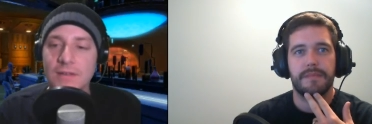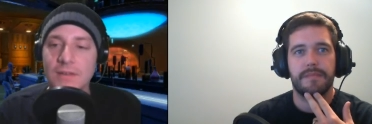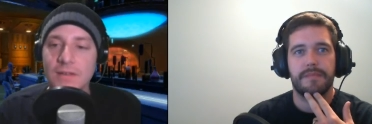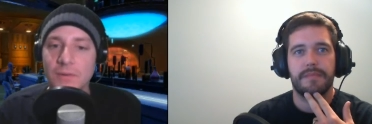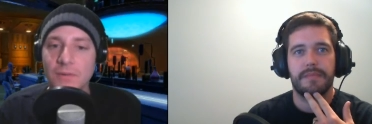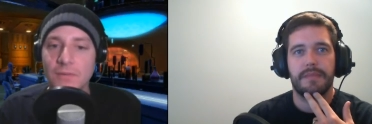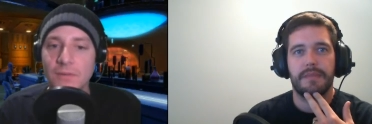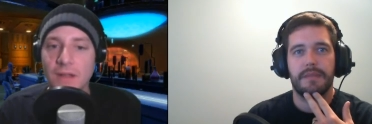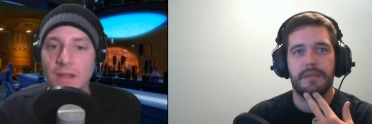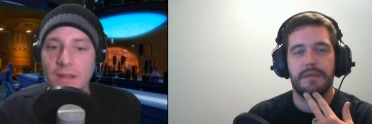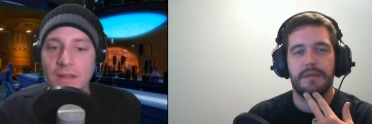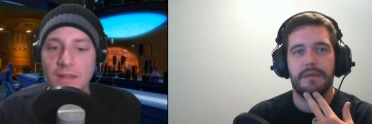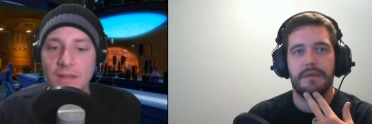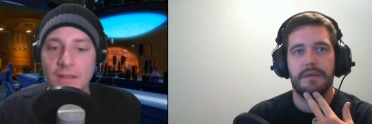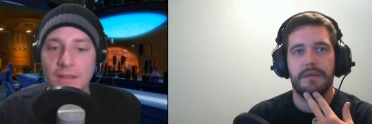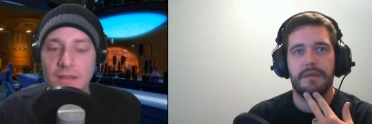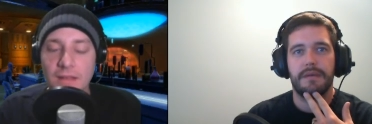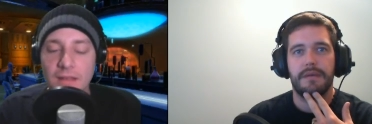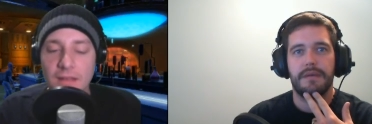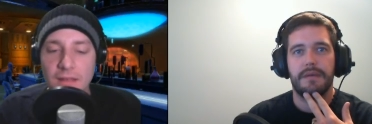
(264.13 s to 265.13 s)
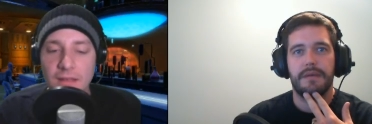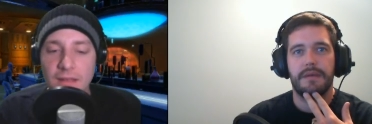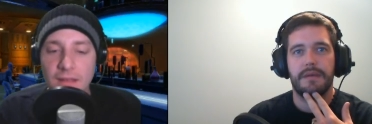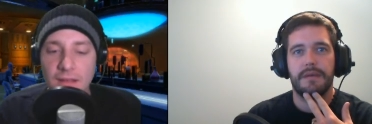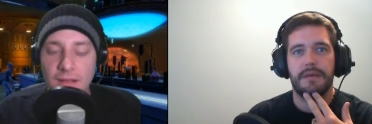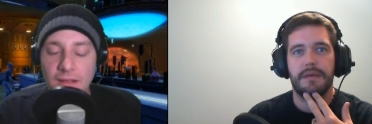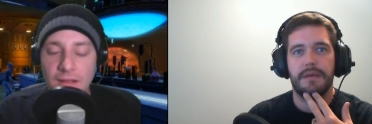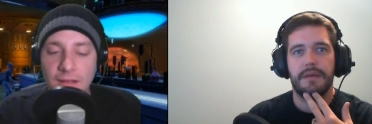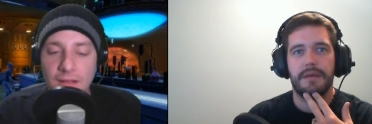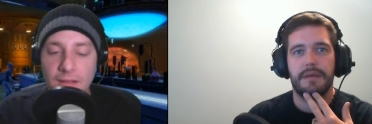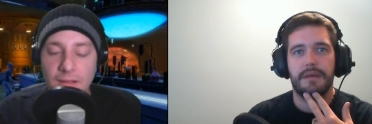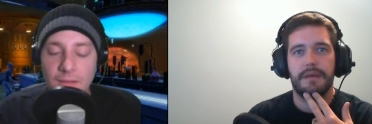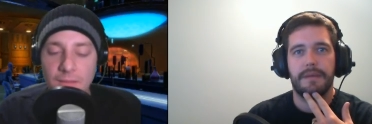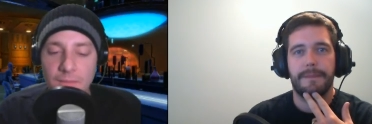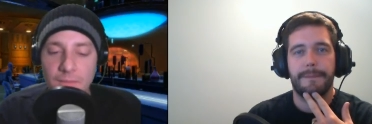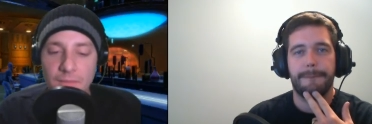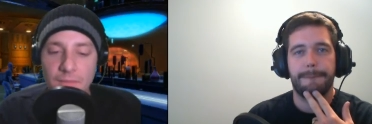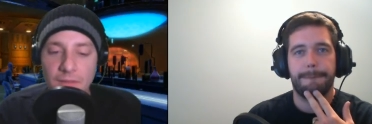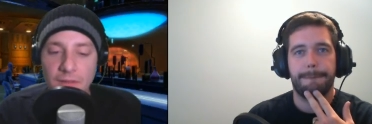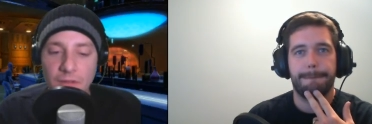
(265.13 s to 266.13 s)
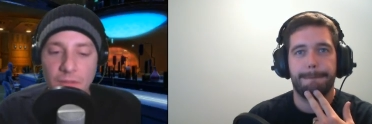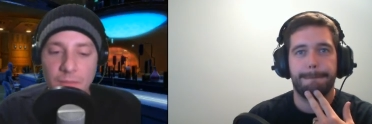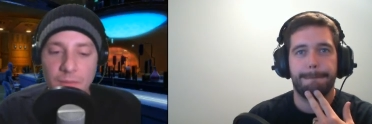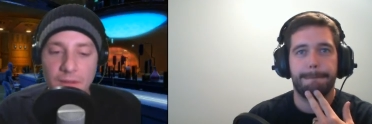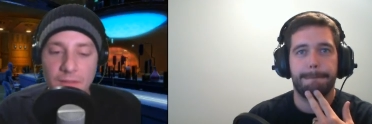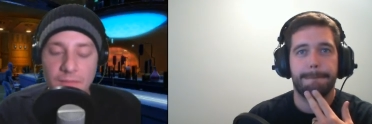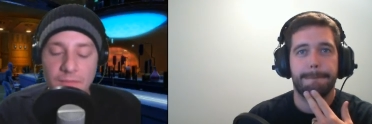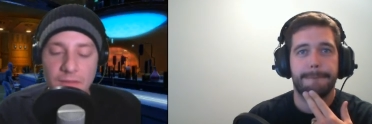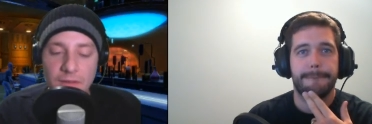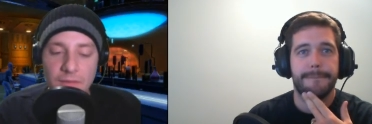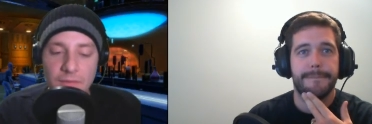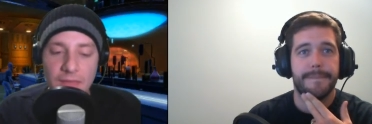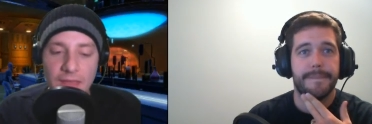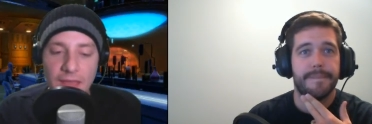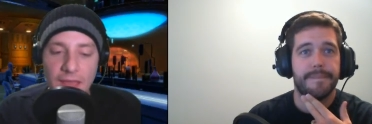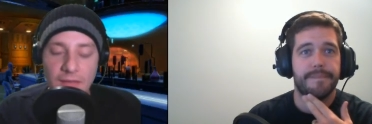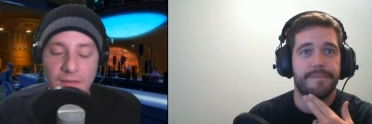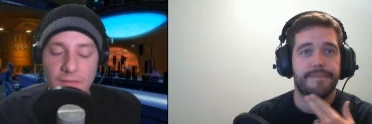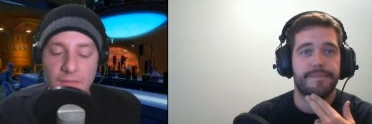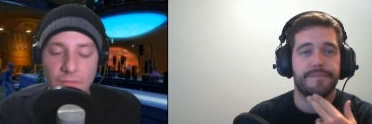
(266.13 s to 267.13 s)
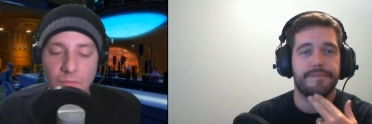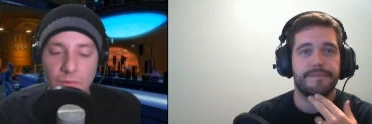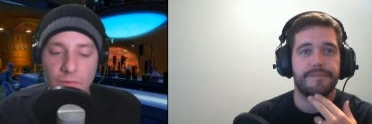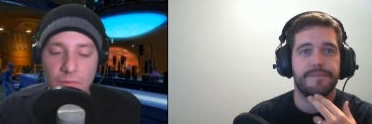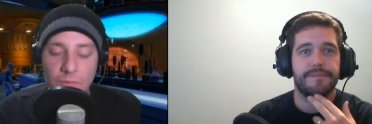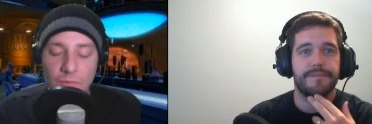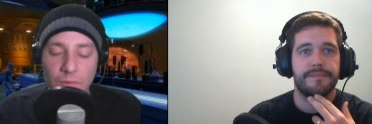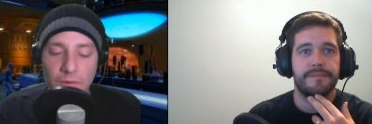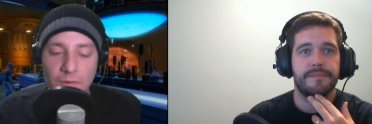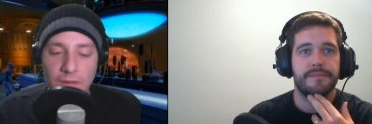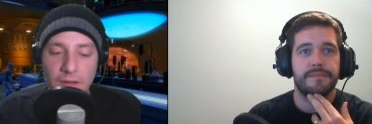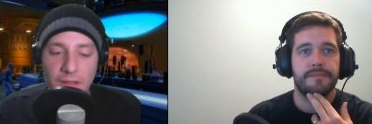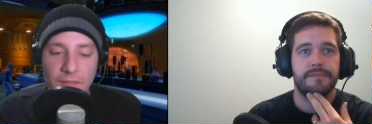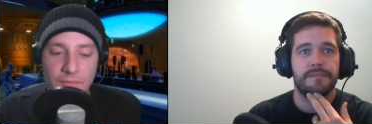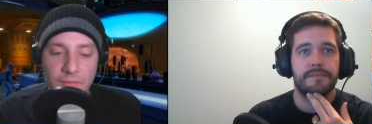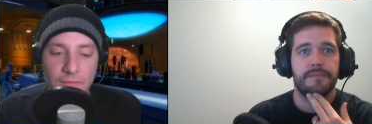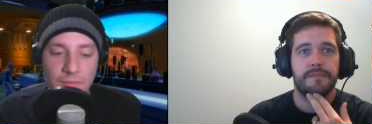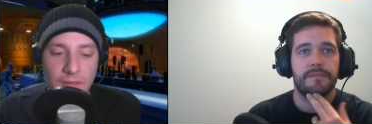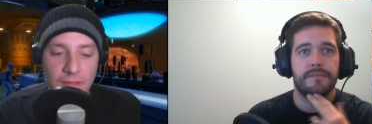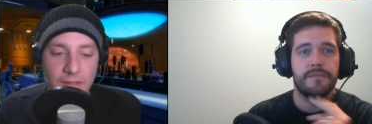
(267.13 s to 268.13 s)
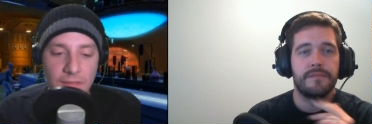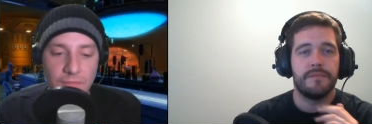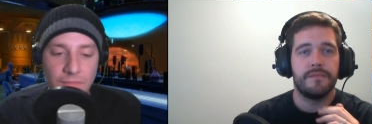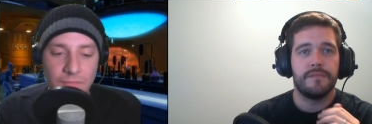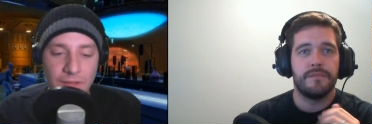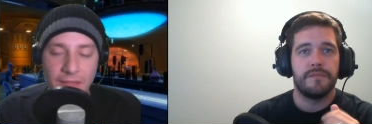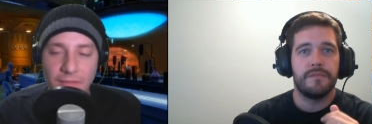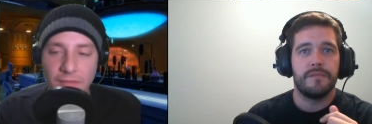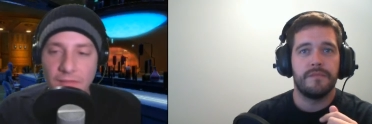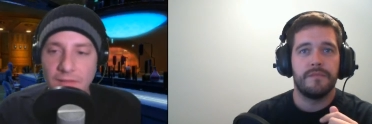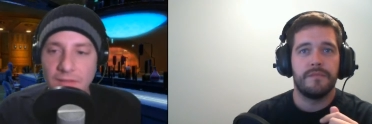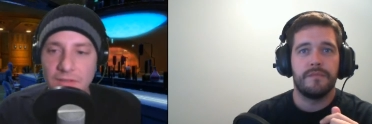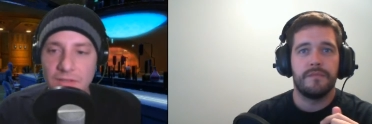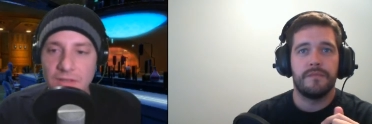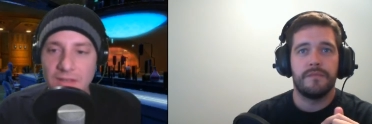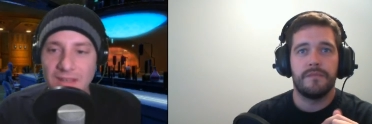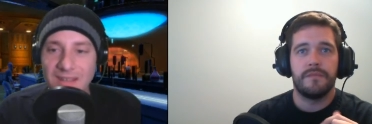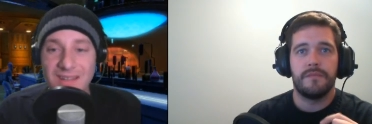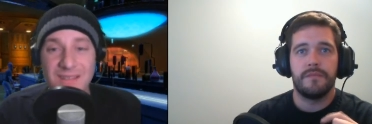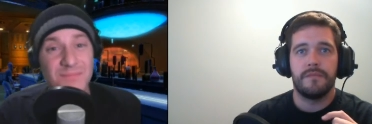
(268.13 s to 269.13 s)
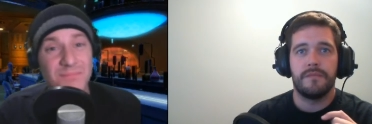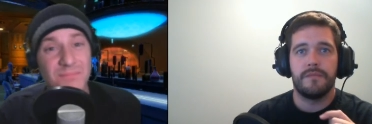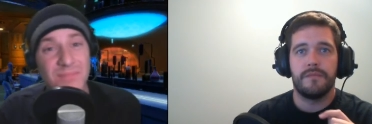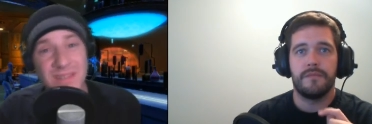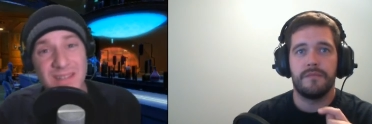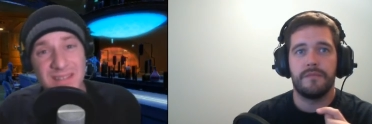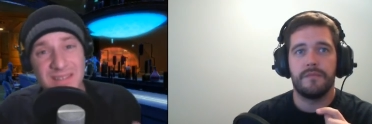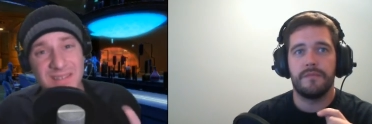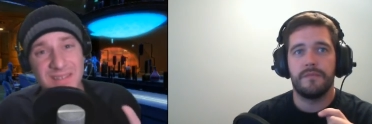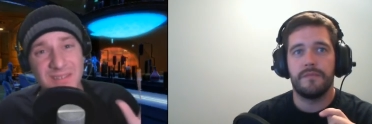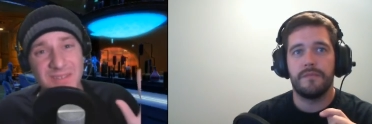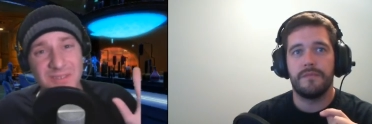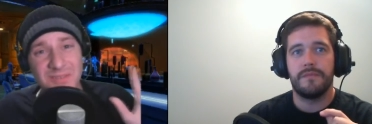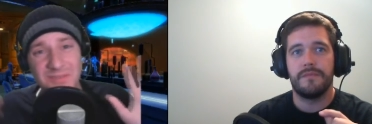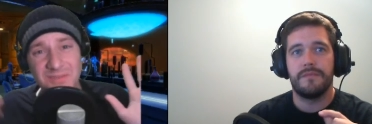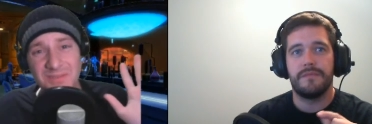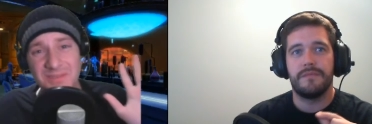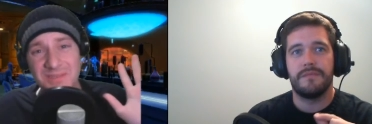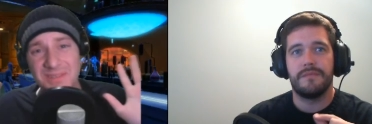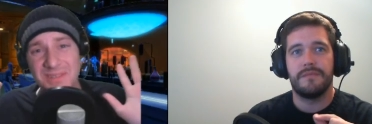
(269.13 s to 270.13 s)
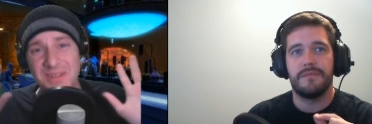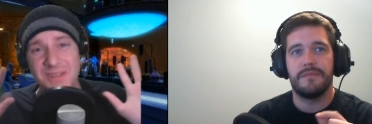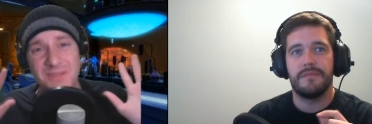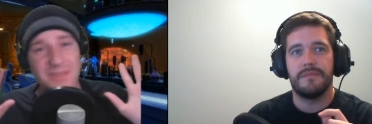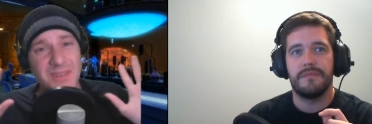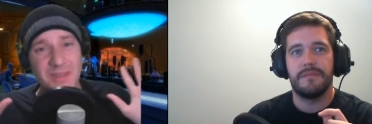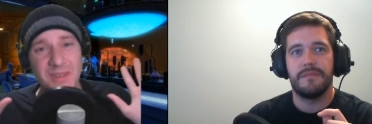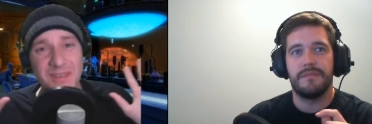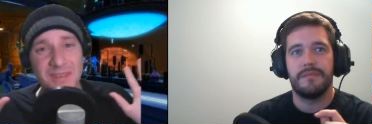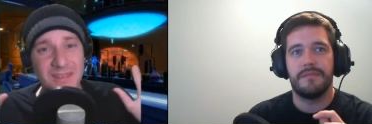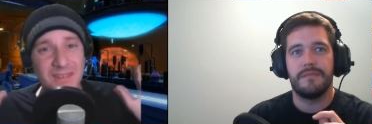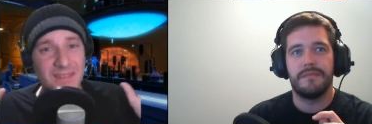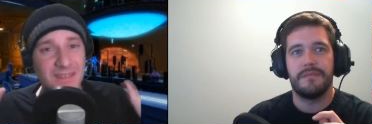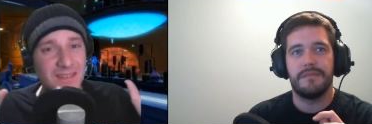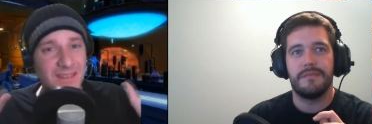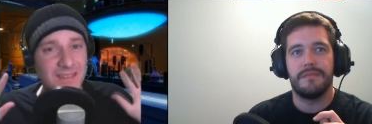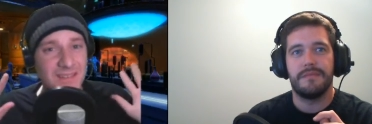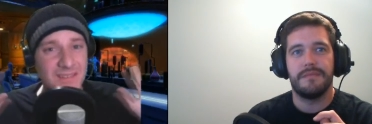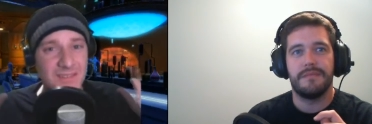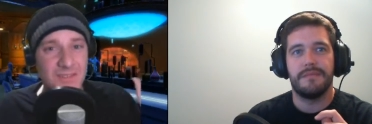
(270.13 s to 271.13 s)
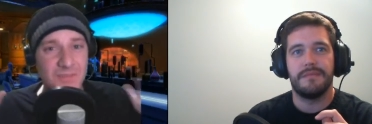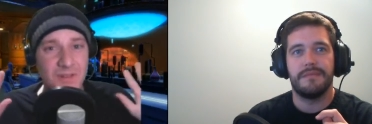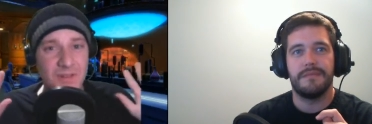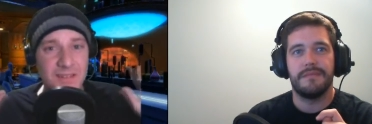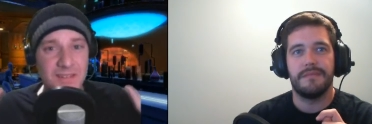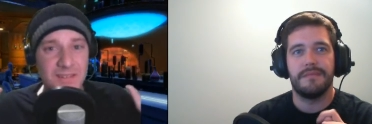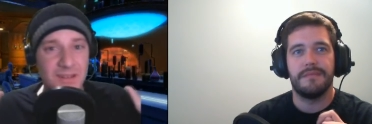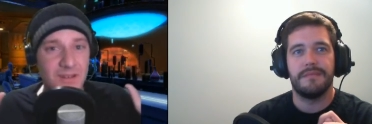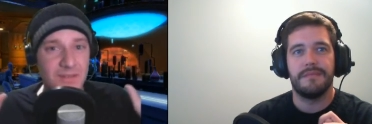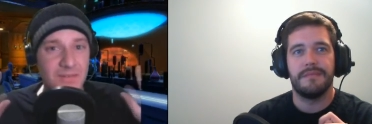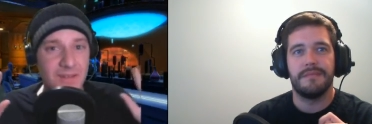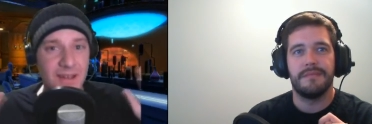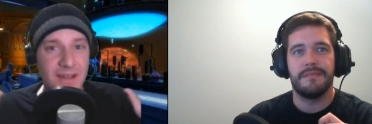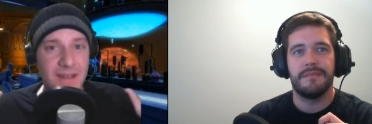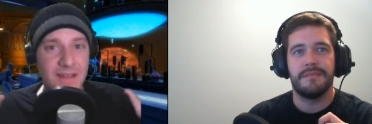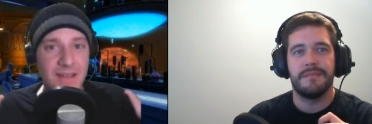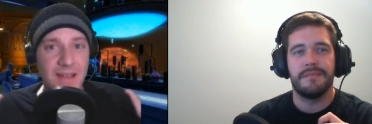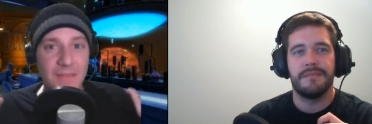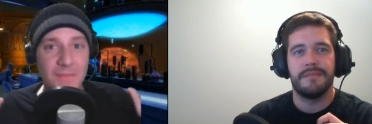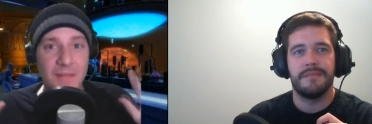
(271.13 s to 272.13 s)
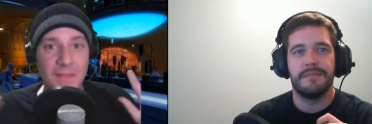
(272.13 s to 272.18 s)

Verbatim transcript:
Speaker 1: about raiding um, a little bit of near the end of World of Warcraft. So like Wrath of the Lich King. Please don't don't kill me. That's uh, just where I started raiding. I'm not